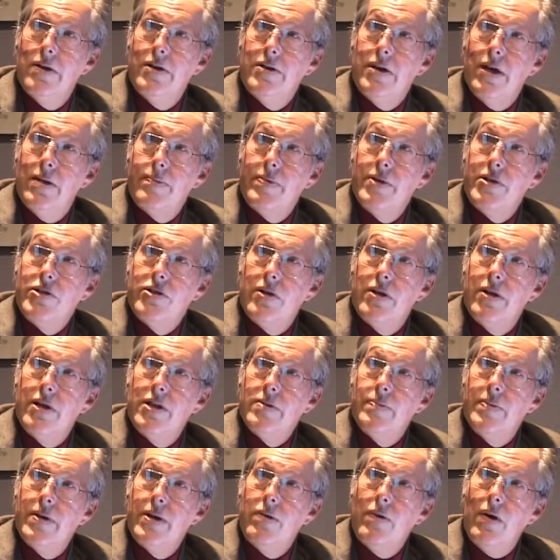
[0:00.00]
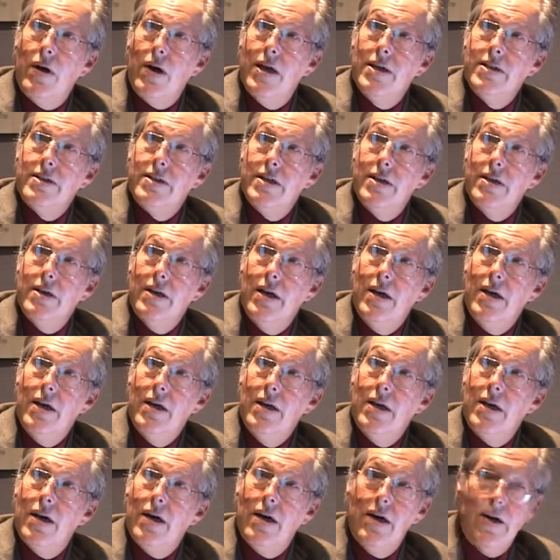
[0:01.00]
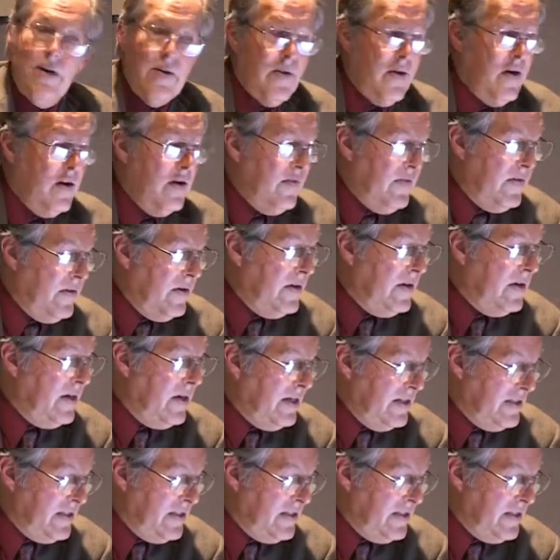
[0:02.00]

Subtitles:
temperature has been rising over